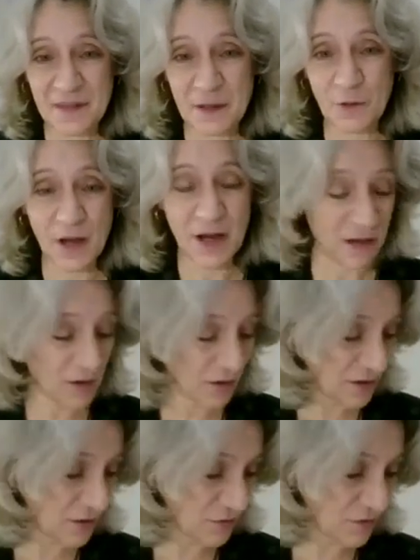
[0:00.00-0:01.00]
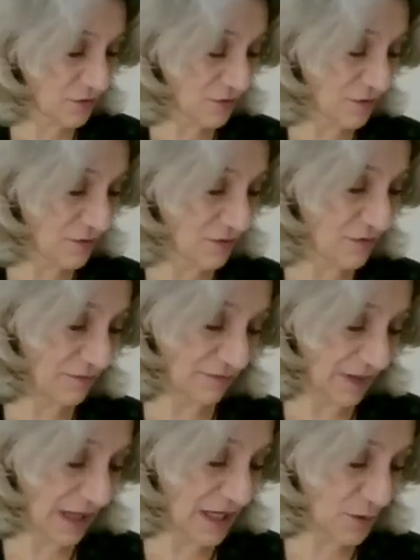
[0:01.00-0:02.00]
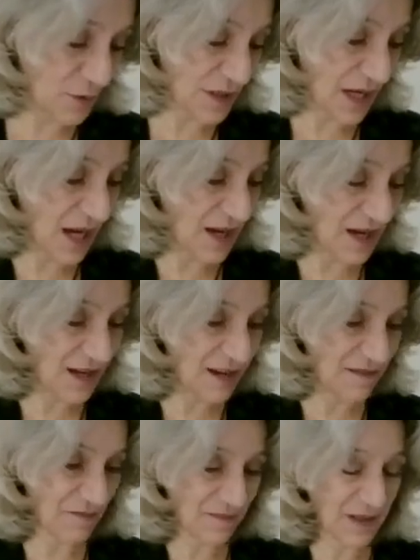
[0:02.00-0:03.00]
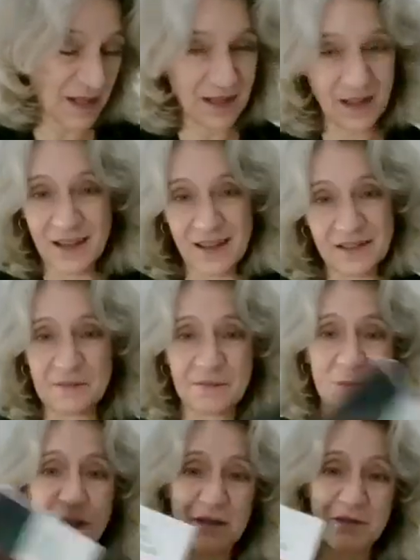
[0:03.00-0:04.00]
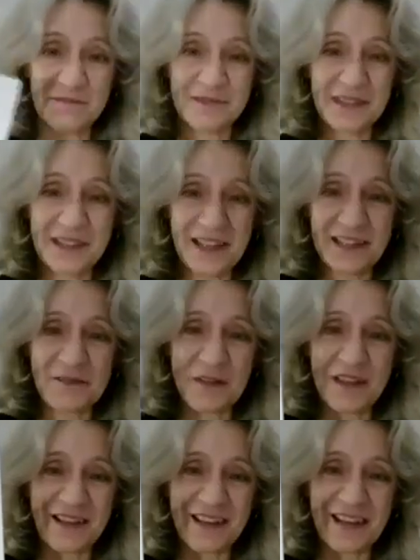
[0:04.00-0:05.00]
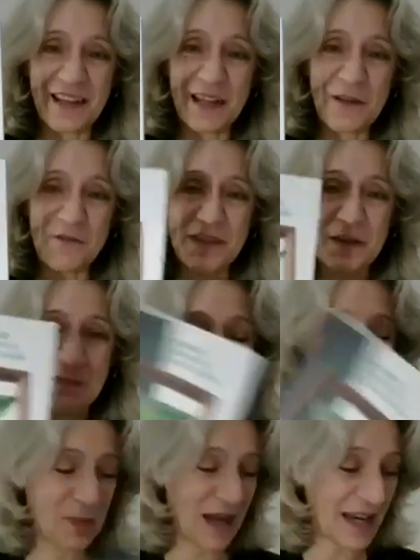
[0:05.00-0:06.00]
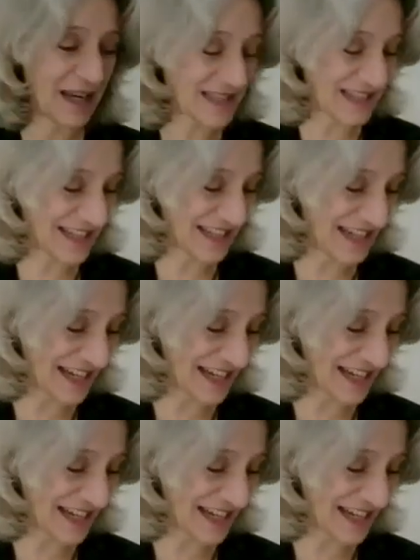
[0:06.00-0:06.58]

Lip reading: We are going to, as you say, well, give the best